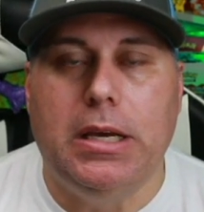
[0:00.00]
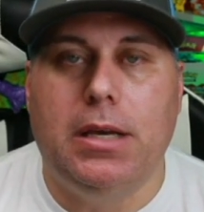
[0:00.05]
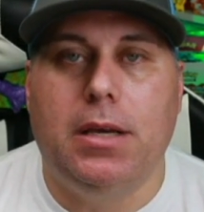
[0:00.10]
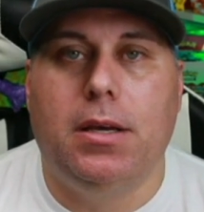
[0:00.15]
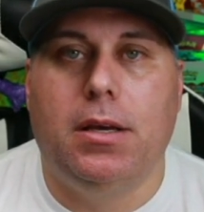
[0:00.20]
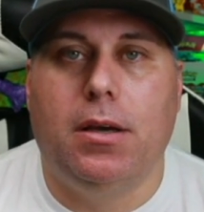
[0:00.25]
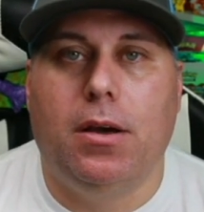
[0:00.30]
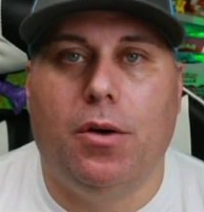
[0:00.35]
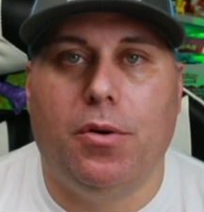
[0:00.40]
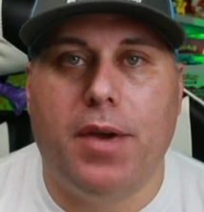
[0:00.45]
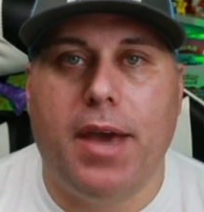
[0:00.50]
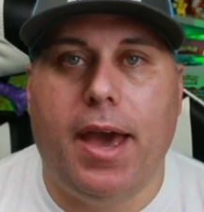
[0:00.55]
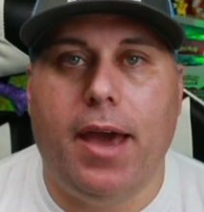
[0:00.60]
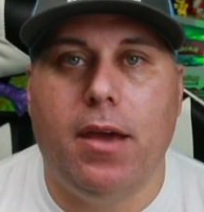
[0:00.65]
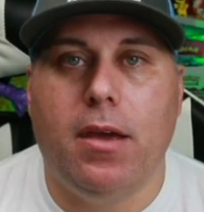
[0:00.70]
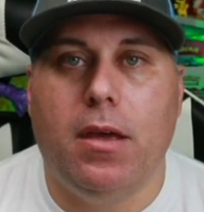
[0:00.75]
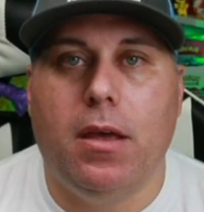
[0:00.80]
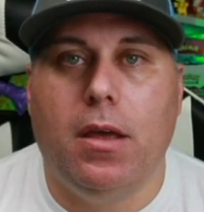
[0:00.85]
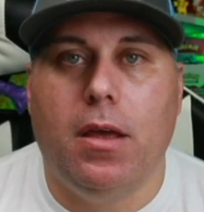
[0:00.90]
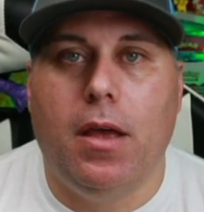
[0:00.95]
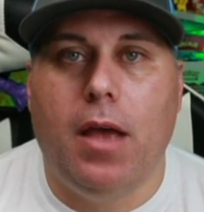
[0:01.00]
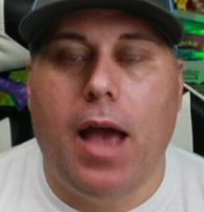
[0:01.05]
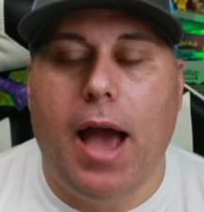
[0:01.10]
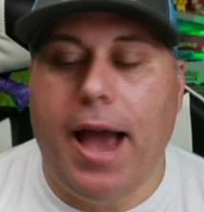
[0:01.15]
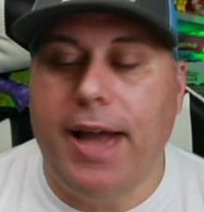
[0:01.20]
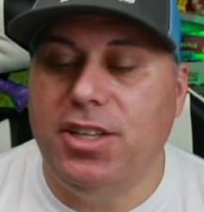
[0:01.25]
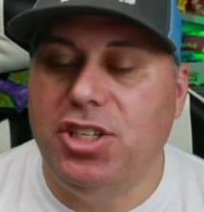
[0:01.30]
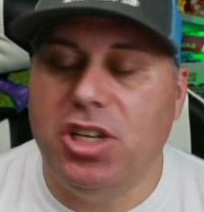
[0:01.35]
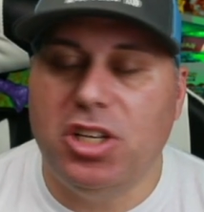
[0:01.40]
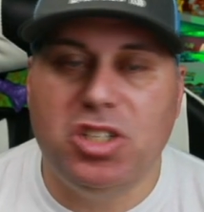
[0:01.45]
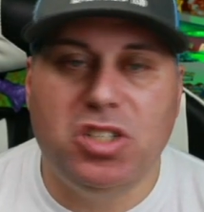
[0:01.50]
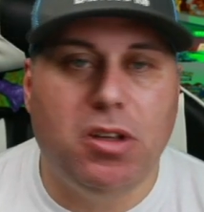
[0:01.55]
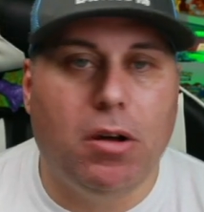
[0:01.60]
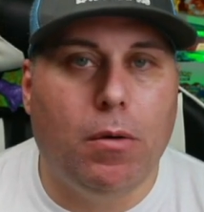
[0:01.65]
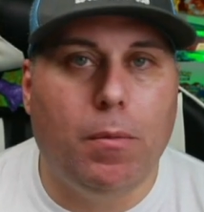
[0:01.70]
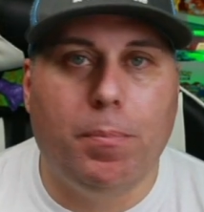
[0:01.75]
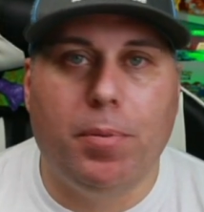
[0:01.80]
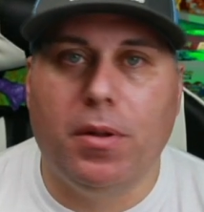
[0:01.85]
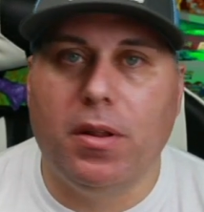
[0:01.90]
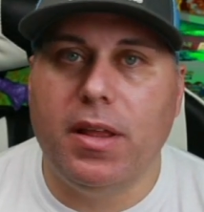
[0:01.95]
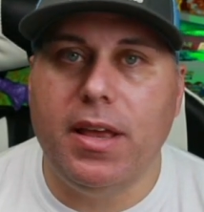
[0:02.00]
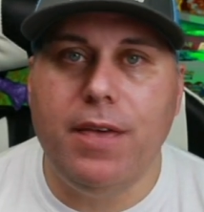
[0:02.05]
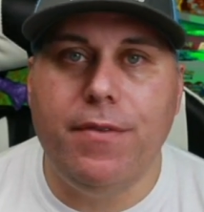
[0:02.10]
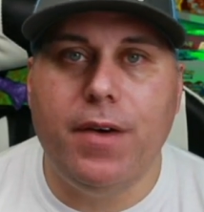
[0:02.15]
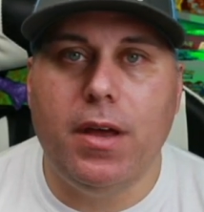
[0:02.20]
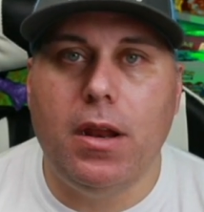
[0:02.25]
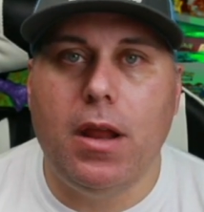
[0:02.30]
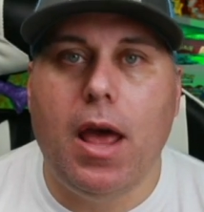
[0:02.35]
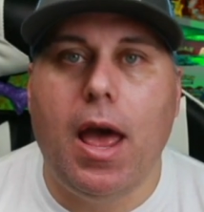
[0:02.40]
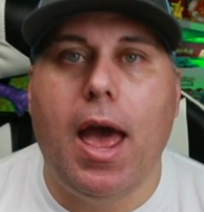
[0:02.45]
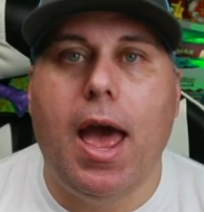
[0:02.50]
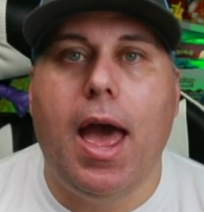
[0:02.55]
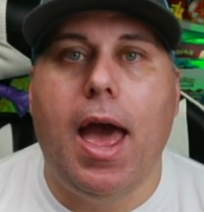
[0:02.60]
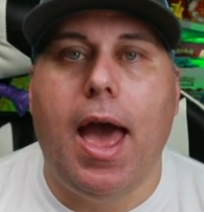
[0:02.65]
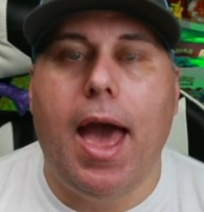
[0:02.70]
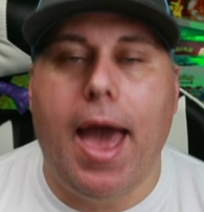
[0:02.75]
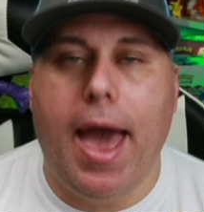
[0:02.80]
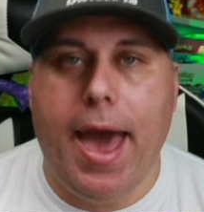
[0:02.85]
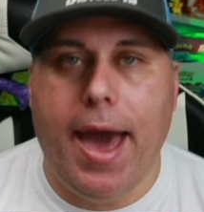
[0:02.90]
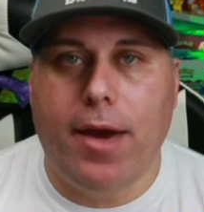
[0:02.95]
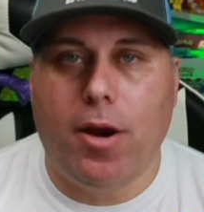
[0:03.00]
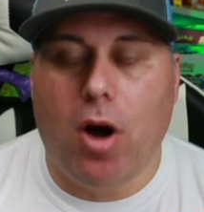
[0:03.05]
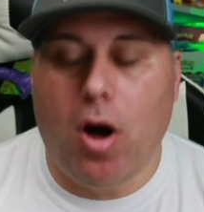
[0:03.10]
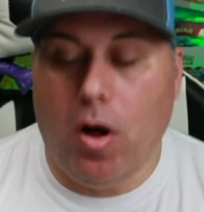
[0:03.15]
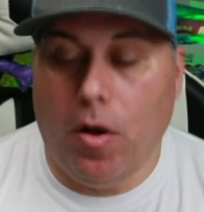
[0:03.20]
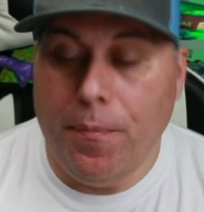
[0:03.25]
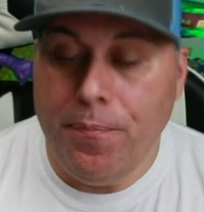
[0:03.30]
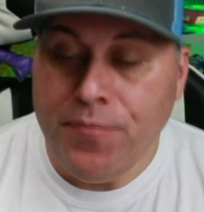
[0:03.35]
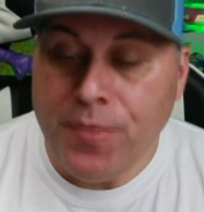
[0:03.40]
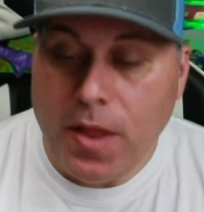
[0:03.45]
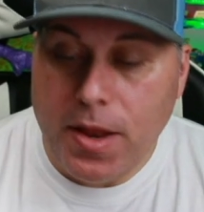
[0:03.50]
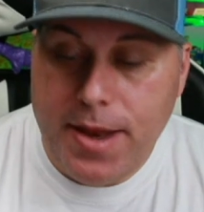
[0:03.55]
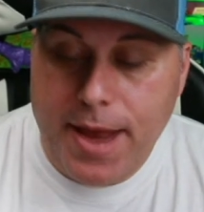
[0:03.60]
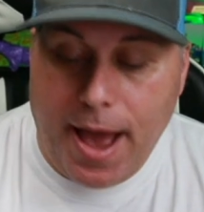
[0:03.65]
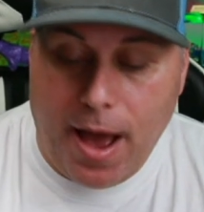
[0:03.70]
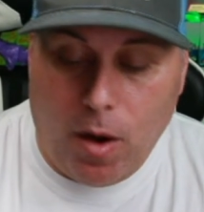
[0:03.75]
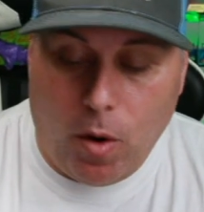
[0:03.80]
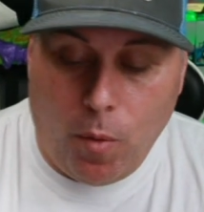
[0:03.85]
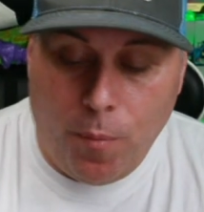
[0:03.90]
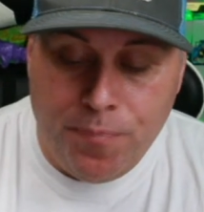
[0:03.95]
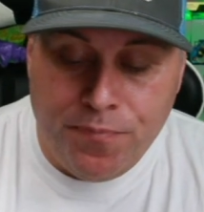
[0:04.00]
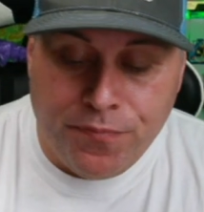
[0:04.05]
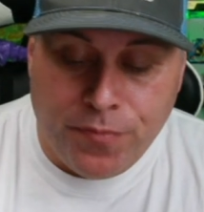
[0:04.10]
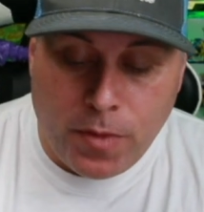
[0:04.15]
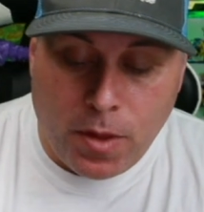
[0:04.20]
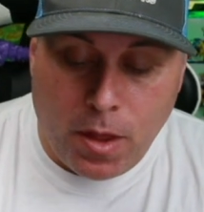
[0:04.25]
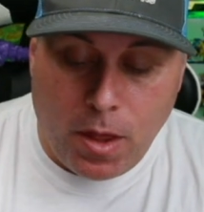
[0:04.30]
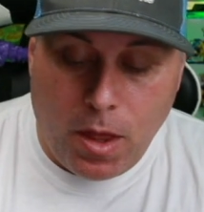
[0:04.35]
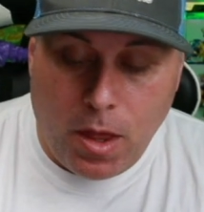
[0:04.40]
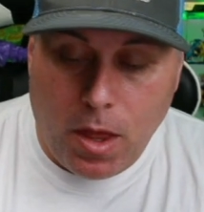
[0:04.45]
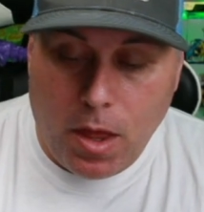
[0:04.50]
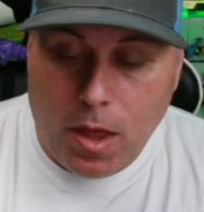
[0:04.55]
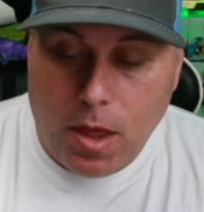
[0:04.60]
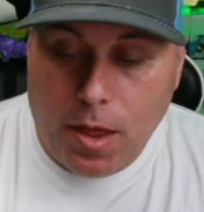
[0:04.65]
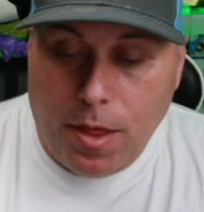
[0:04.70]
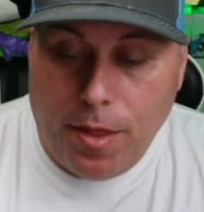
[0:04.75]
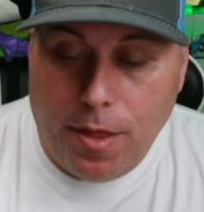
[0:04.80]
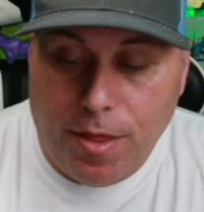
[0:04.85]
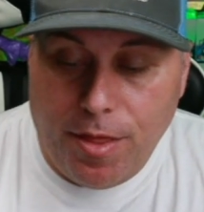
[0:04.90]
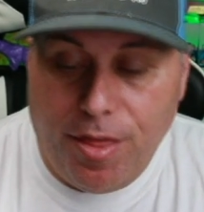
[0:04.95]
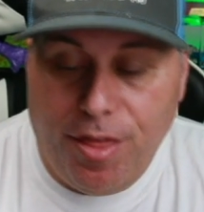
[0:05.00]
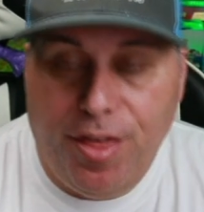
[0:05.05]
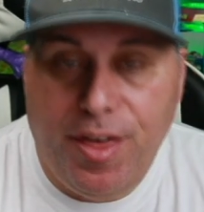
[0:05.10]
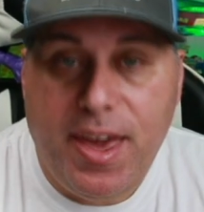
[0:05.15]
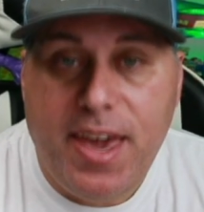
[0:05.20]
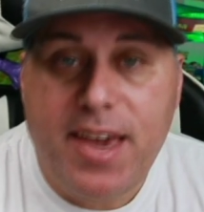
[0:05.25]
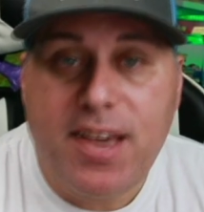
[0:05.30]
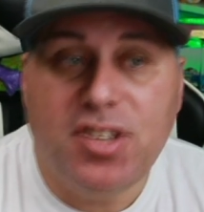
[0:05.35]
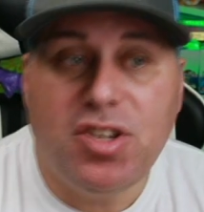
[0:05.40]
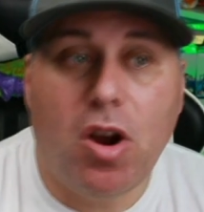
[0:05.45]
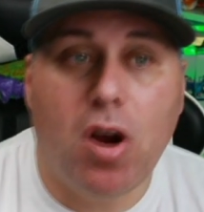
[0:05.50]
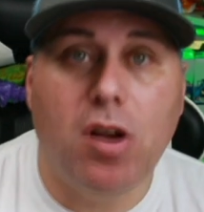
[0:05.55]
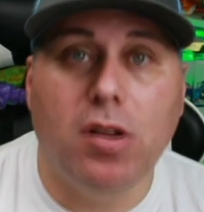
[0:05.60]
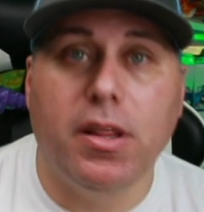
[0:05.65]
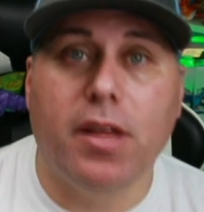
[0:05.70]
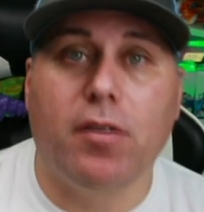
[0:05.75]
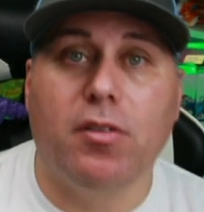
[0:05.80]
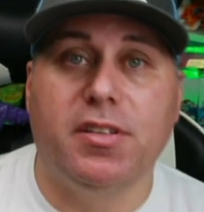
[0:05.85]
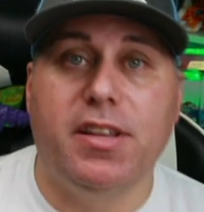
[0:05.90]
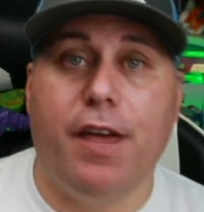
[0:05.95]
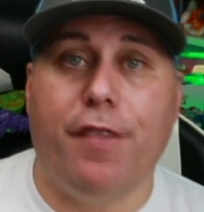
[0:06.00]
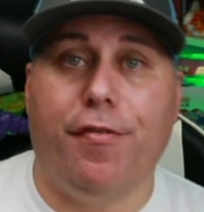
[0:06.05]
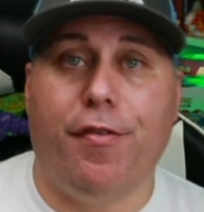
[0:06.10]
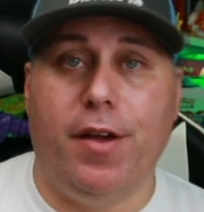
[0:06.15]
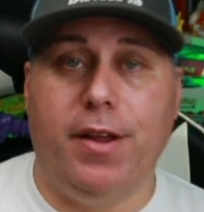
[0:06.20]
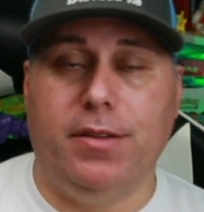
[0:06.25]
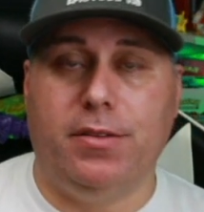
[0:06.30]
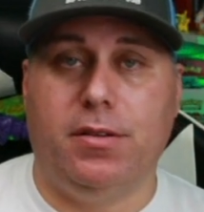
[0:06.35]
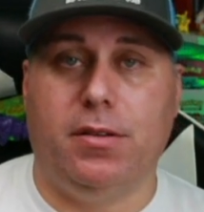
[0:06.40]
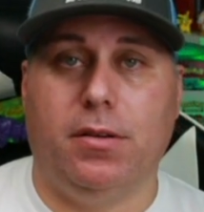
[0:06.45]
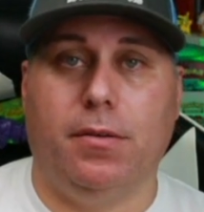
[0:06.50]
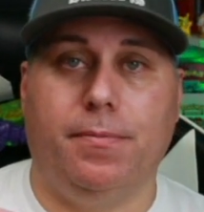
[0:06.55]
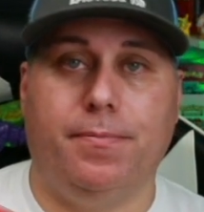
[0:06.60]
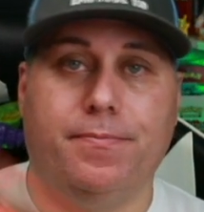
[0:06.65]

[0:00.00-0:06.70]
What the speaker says: Okay, I just don't believe it at all. Now, these are a little different.